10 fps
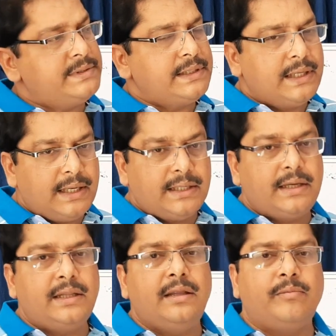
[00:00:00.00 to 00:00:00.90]
Single
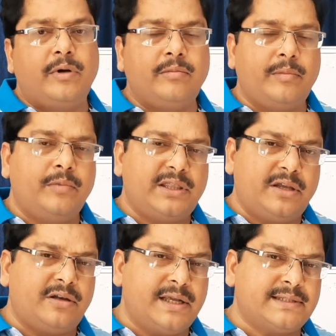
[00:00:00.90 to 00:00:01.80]
agent in the form of
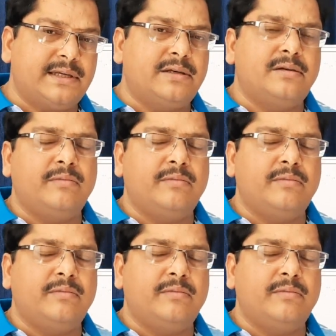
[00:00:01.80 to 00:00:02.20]
methotrexate,